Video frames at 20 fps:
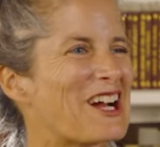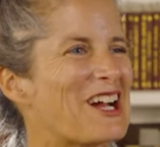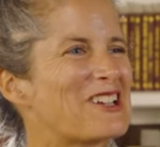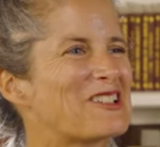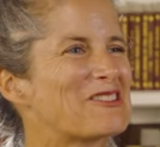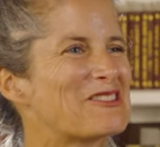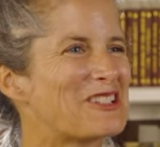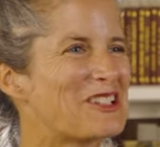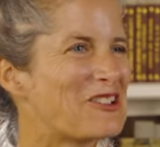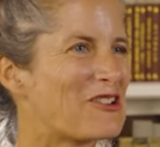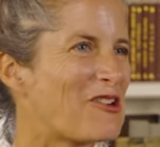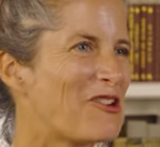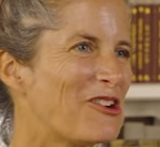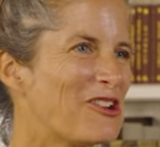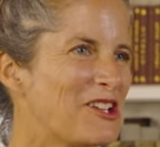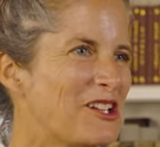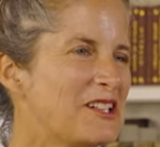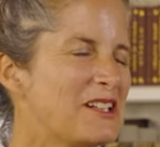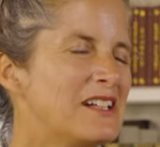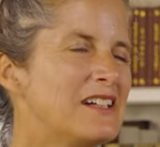country
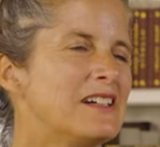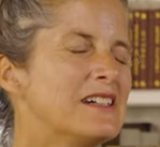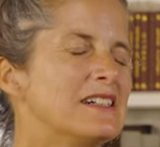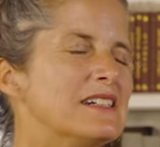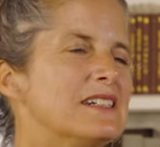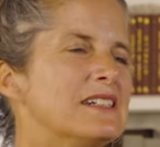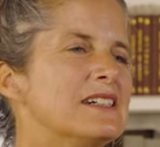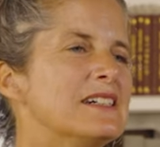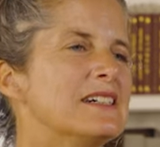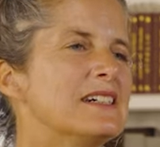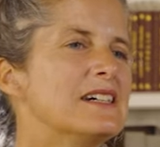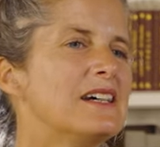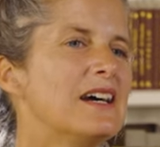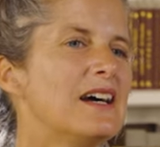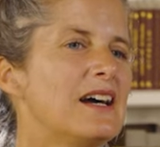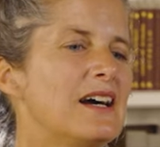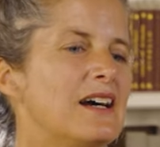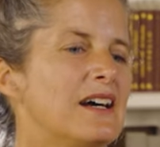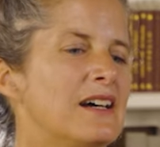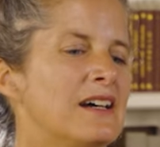girl.
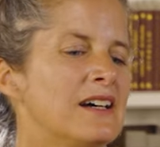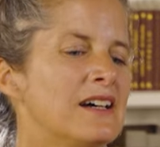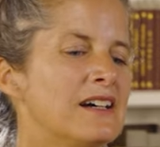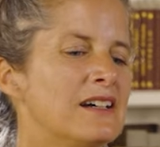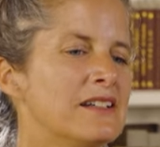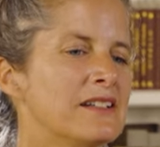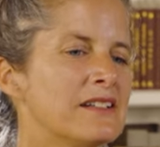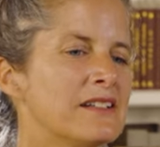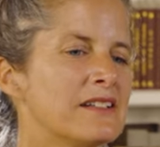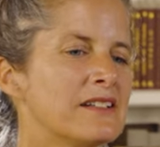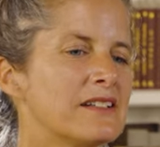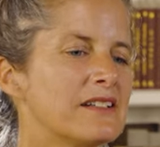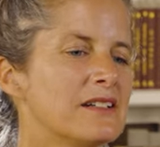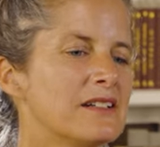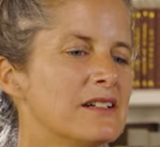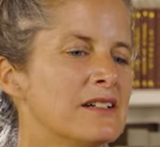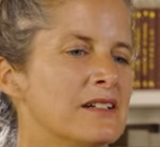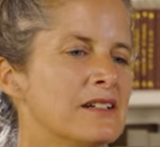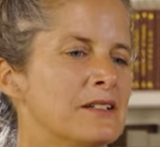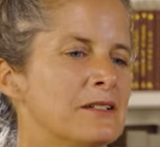And
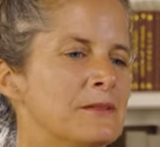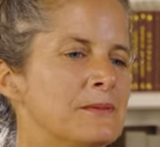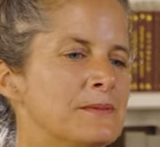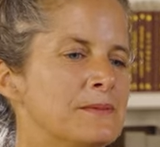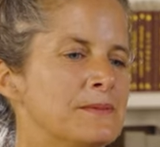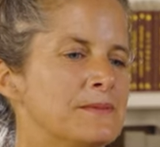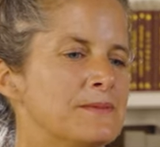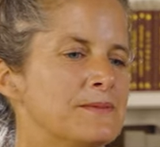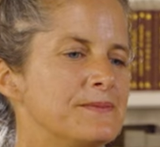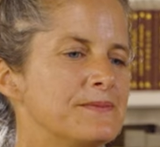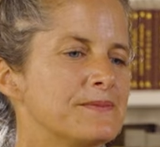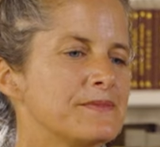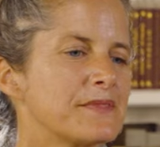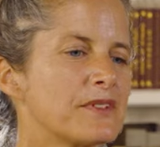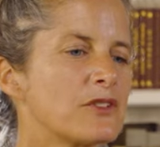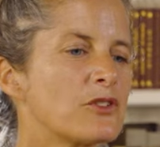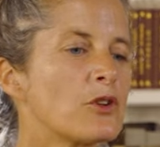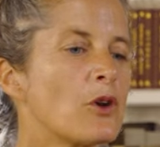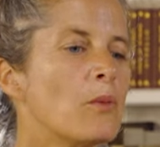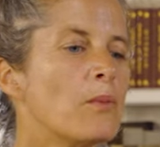um,
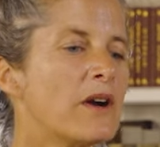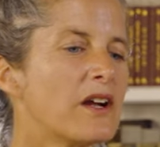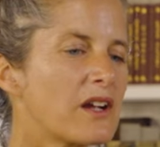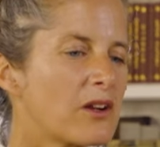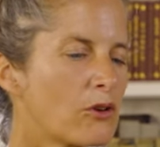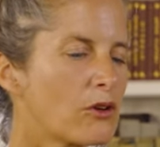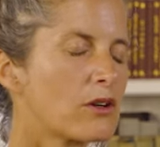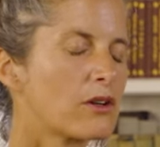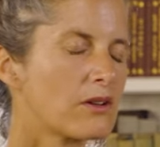so my